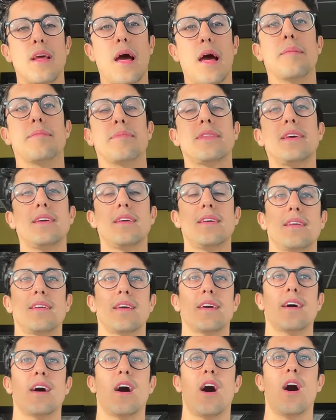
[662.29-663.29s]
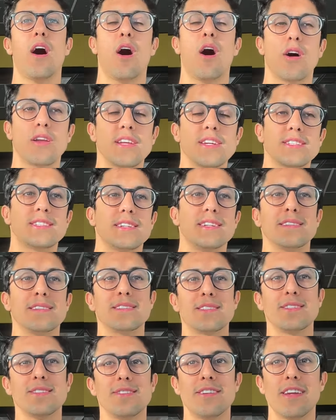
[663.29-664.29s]
The honest
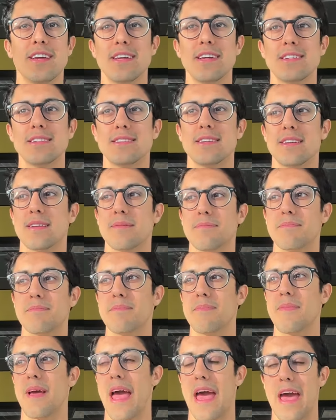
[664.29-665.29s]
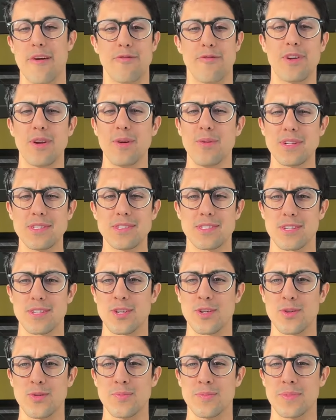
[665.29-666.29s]
answer is that everyone's a
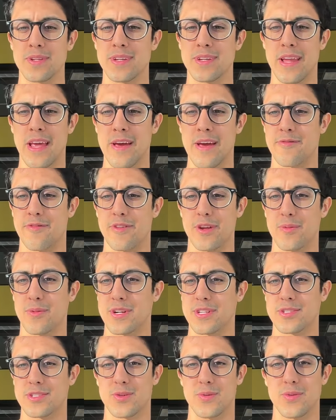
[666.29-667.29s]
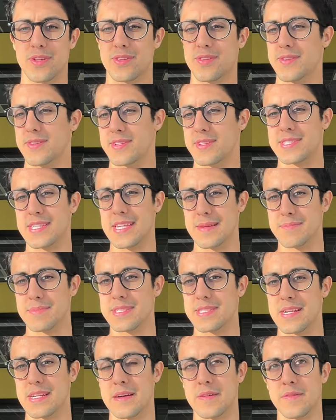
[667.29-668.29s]
human, everyone's going through the same
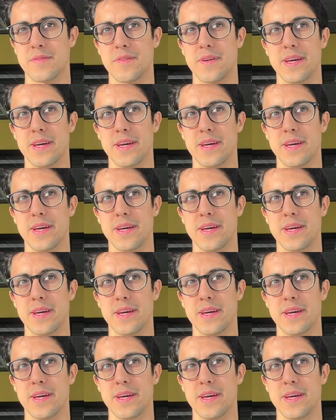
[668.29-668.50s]
stuff.